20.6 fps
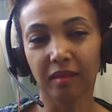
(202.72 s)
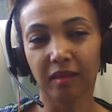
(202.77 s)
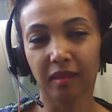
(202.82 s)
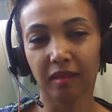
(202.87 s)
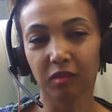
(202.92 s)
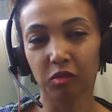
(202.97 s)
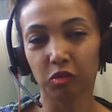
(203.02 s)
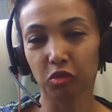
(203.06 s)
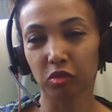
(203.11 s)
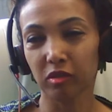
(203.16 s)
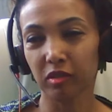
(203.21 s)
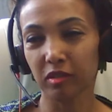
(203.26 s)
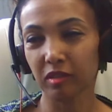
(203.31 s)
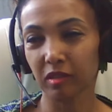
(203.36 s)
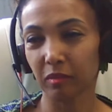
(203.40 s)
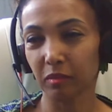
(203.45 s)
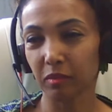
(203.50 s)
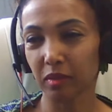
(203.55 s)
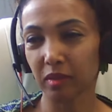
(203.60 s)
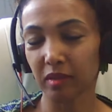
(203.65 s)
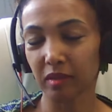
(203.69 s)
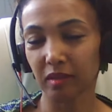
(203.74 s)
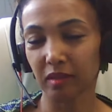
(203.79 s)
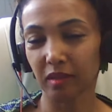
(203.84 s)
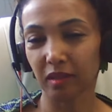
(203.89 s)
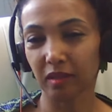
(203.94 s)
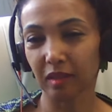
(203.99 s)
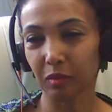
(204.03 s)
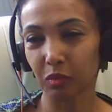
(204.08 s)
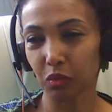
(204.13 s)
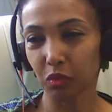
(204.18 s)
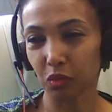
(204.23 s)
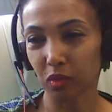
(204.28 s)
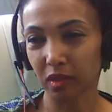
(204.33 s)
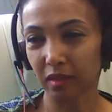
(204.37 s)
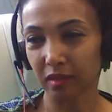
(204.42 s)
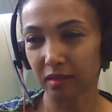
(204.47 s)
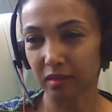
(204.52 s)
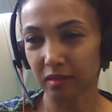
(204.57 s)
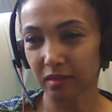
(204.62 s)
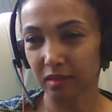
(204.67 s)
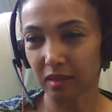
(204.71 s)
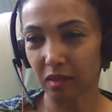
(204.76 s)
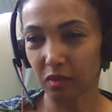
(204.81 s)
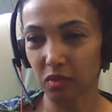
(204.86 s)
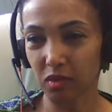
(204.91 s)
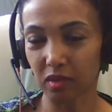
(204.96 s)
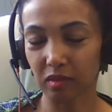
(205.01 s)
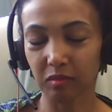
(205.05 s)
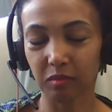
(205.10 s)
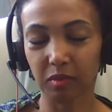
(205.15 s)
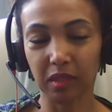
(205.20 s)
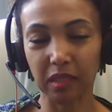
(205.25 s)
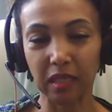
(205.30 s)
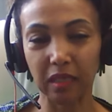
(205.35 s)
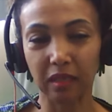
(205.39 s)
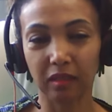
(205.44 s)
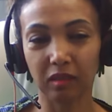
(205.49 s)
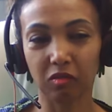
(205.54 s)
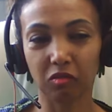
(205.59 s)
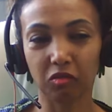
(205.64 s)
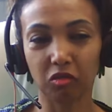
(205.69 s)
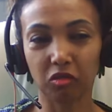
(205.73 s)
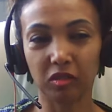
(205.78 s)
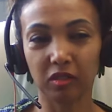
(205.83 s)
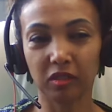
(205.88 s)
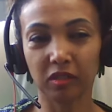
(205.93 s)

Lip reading: You get 2 years in prison and up to 100,000 penalty for